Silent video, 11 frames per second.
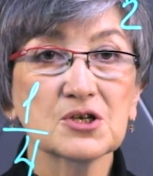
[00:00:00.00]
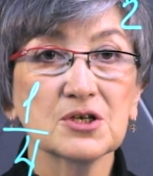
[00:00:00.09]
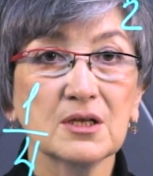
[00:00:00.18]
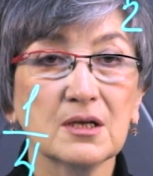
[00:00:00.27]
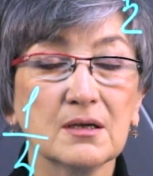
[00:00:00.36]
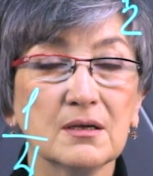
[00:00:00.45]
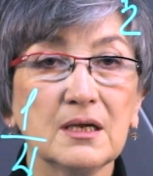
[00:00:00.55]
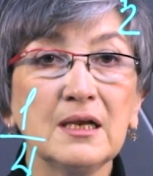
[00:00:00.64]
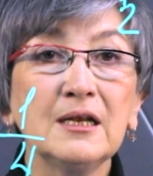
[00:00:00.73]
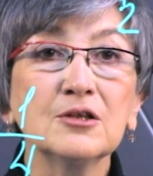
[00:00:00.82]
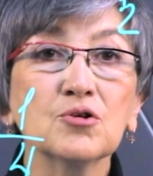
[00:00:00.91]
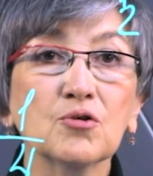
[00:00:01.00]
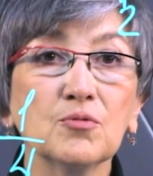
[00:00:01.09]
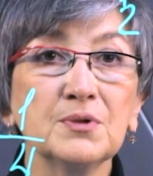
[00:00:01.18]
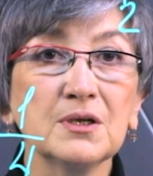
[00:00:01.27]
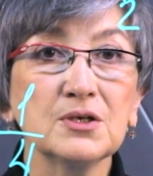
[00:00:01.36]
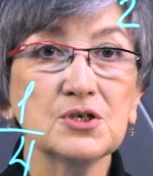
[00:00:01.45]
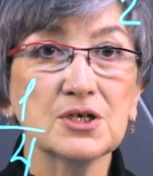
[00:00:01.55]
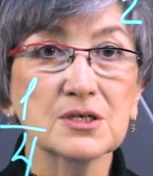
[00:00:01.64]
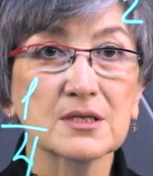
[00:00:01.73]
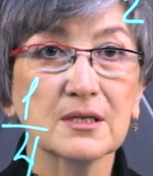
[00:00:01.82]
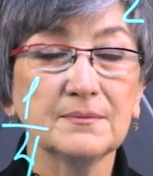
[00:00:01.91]
numbers. At the next
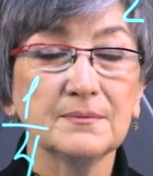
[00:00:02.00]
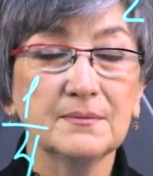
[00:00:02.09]
lesson,